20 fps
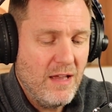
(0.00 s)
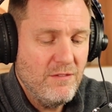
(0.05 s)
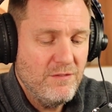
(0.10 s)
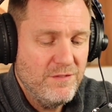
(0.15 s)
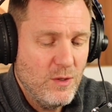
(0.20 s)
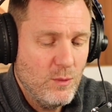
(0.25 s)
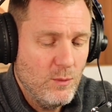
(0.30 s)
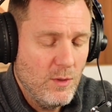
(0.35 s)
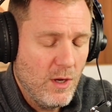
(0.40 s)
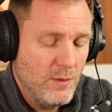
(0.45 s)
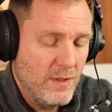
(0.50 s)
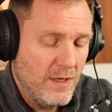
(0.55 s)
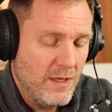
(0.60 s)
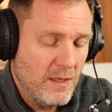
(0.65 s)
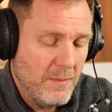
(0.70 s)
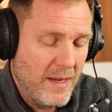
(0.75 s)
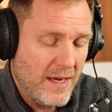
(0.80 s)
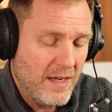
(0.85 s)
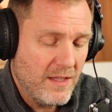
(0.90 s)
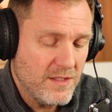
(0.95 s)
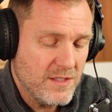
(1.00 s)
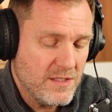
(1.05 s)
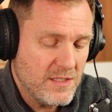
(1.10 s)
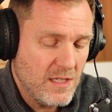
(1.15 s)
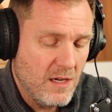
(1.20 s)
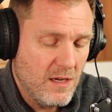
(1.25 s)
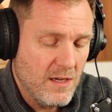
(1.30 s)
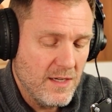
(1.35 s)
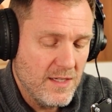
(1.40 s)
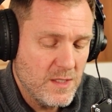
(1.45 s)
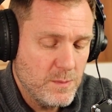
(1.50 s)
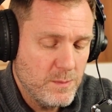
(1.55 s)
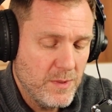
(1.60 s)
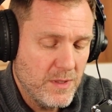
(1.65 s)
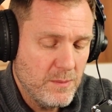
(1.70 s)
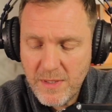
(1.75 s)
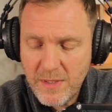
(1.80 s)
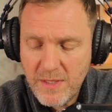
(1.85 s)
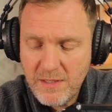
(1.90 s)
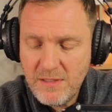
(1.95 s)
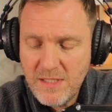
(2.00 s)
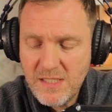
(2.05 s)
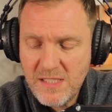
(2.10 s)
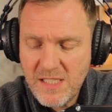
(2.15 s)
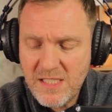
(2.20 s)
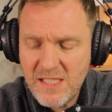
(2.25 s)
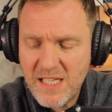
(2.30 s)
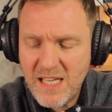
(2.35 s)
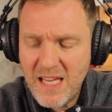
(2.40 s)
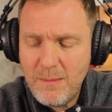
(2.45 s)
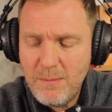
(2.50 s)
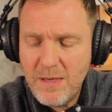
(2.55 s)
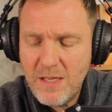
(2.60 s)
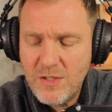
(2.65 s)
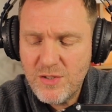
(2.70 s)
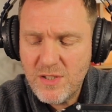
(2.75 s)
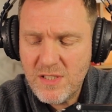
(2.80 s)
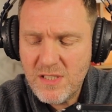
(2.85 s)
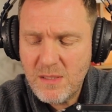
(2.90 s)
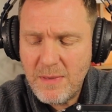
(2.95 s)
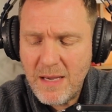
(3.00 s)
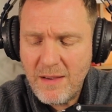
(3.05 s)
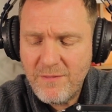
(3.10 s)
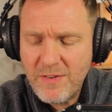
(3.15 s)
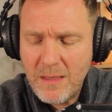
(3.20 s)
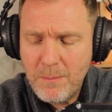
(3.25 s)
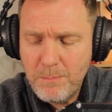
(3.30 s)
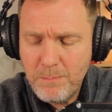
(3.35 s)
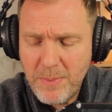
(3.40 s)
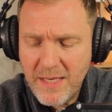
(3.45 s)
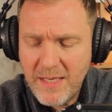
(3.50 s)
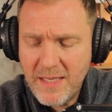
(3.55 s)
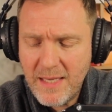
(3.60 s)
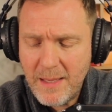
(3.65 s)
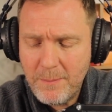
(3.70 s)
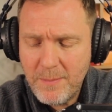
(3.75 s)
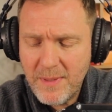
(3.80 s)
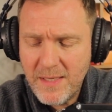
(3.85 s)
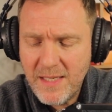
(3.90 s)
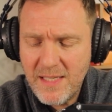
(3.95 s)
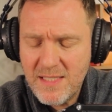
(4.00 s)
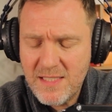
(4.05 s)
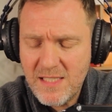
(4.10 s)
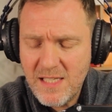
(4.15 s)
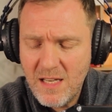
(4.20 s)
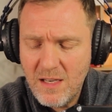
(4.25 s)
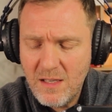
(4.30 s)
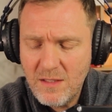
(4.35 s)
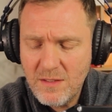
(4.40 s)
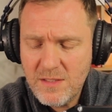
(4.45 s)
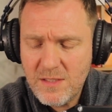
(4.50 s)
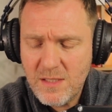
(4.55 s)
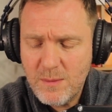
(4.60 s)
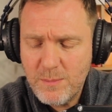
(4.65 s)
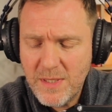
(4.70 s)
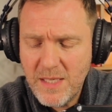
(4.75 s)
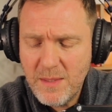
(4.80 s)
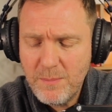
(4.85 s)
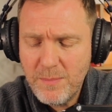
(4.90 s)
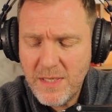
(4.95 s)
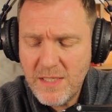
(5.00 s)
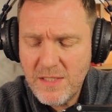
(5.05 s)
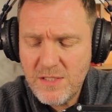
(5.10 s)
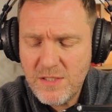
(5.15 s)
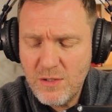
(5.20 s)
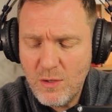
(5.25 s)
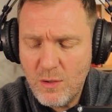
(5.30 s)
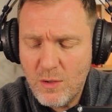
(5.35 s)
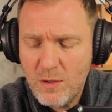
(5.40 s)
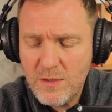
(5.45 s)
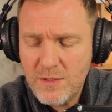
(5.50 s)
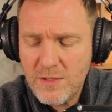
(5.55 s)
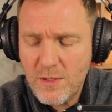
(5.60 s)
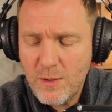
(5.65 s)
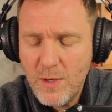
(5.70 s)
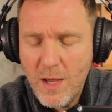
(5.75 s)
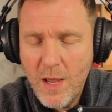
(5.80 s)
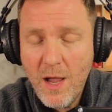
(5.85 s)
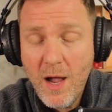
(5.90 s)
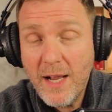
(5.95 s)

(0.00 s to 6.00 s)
can feel lonely no matter the size but there is this image that somehow having a big company is the answer but it but it's not so